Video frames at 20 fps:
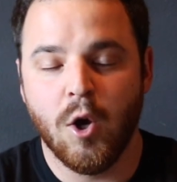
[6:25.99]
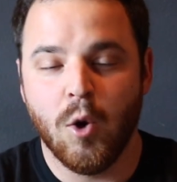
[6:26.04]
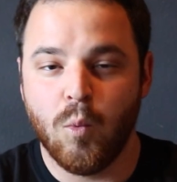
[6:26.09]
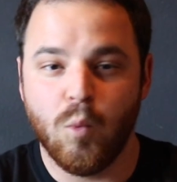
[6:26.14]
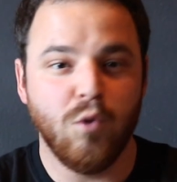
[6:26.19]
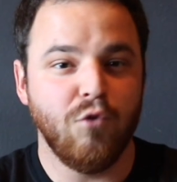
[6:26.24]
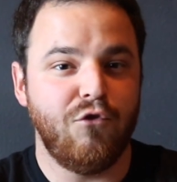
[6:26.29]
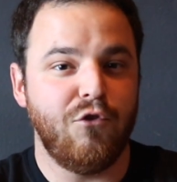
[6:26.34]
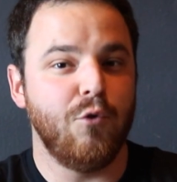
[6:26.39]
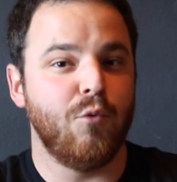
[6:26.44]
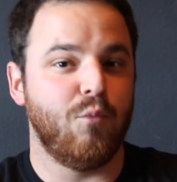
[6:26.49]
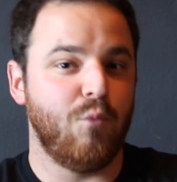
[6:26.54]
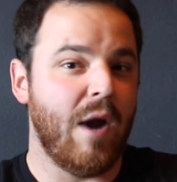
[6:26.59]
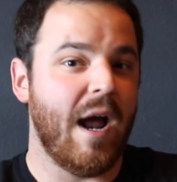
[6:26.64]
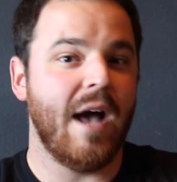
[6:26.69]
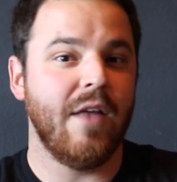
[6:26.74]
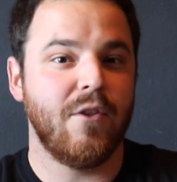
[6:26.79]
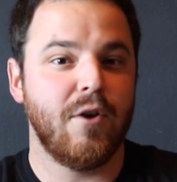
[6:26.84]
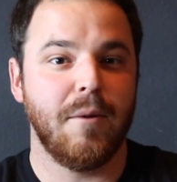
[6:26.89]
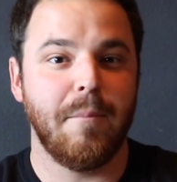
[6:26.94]
Would you
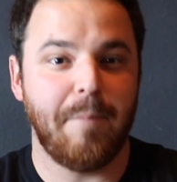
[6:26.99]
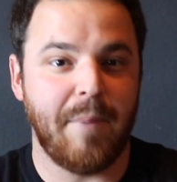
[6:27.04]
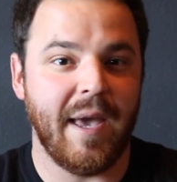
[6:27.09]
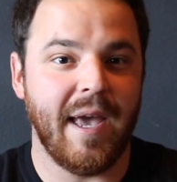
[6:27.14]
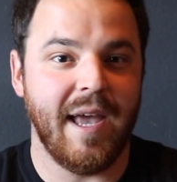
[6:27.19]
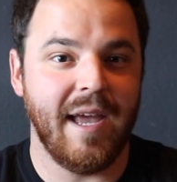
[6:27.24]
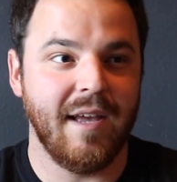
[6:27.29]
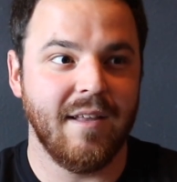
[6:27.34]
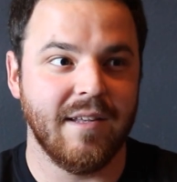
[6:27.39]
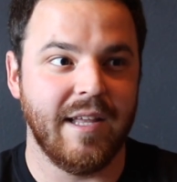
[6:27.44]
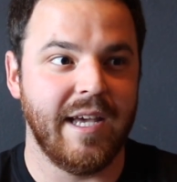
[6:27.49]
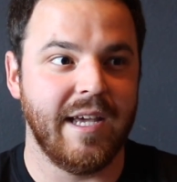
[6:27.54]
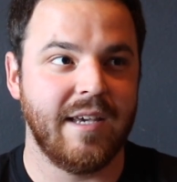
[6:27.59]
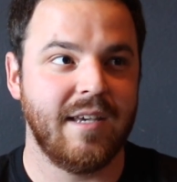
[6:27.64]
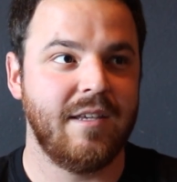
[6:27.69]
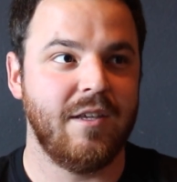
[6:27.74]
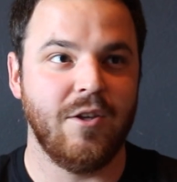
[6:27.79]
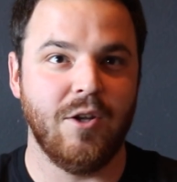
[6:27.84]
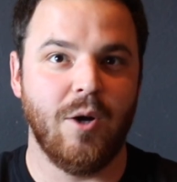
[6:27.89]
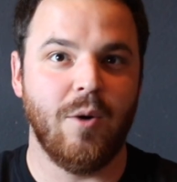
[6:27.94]
rather pay
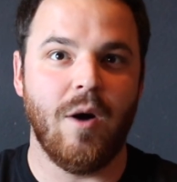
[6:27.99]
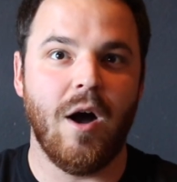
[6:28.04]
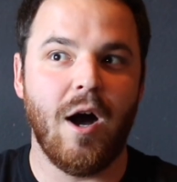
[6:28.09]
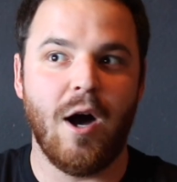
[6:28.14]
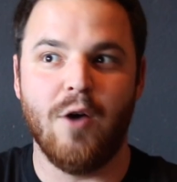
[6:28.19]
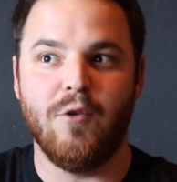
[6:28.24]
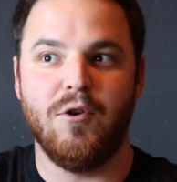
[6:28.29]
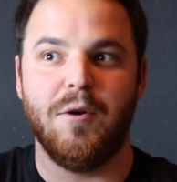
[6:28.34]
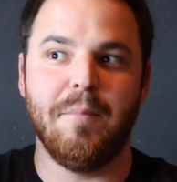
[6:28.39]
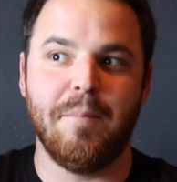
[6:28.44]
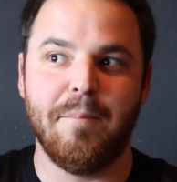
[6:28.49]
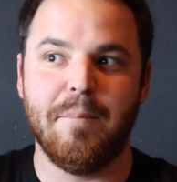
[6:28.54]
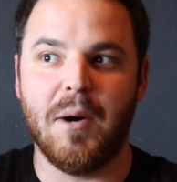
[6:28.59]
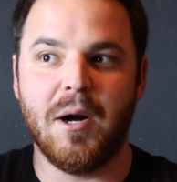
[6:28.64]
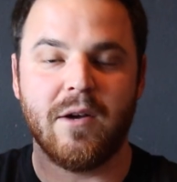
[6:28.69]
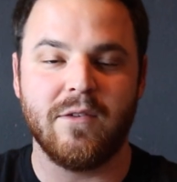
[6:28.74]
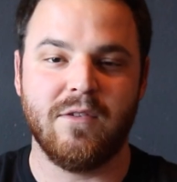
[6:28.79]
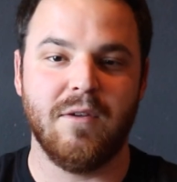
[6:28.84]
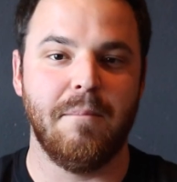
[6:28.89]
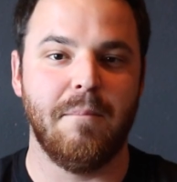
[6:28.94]
like, you know,
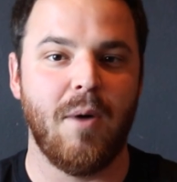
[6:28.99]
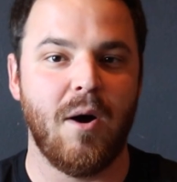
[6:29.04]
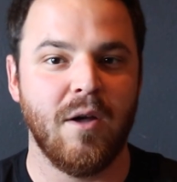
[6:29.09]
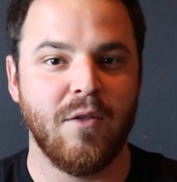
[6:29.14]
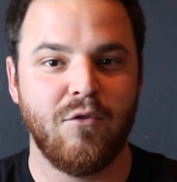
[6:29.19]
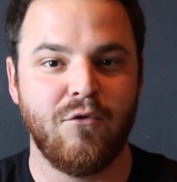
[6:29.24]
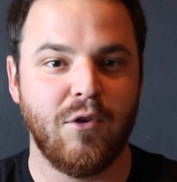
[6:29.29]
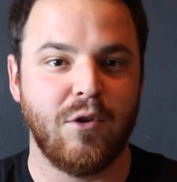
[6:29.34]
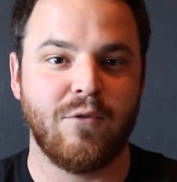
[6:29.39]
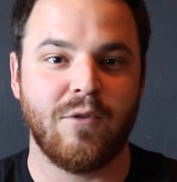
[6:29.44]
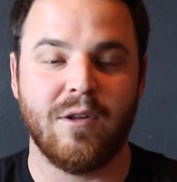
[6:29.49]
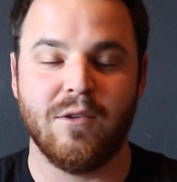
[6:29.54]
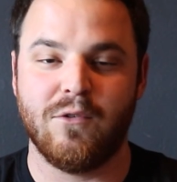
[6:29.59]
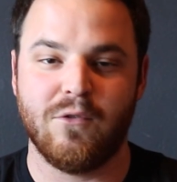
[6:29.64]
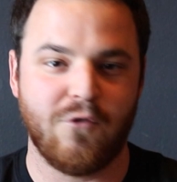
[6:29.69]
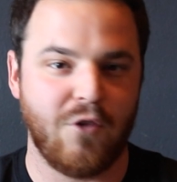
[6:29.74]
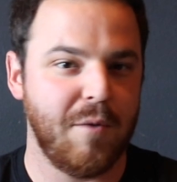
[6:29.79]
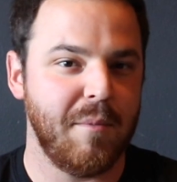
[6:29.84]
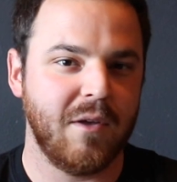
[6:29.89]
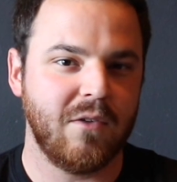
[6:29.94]
$100 a month just on
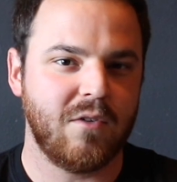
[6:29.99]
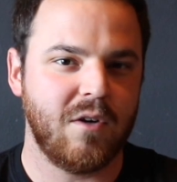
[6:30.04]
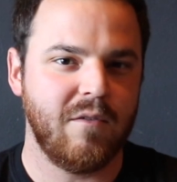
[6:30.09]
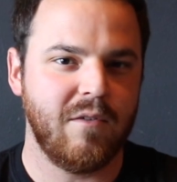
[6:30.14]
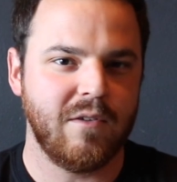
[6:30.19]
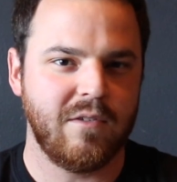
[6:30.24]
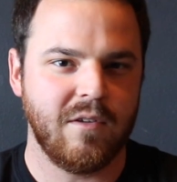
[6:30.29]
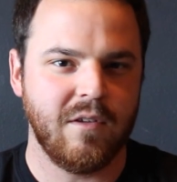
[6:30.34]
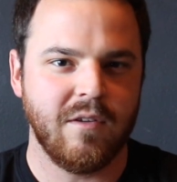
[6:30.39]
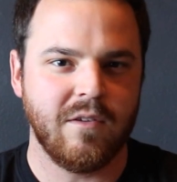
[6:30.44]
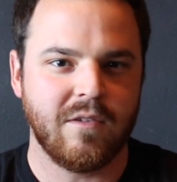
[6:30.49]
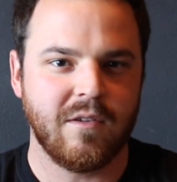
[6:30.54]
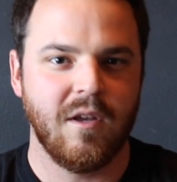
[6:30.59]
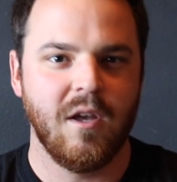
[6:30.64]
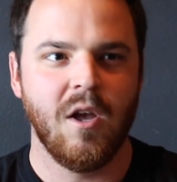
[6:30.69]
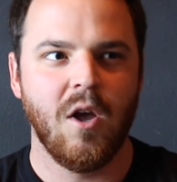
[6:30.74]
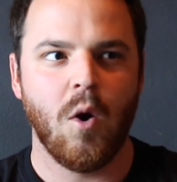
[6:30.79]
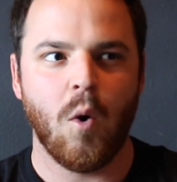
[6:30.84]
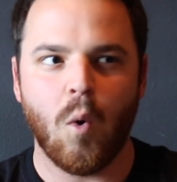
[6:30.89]
streaming services?